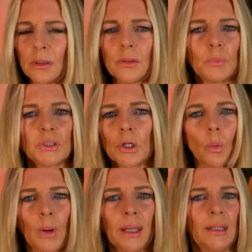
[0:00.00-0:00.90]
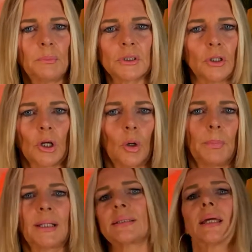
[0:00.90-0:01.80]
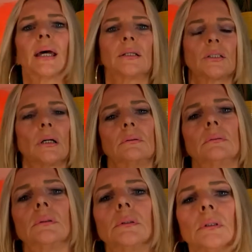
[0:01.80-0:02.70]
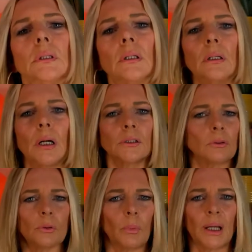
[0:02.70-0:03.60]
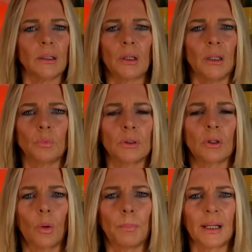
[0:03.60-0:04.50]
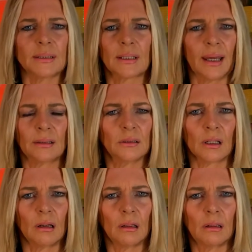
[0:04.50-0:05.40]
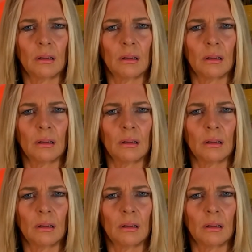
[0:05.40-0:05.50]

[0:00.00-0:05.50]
There was no way he was going to go back to Canada. I don't know why he wouldn't go back to Canada.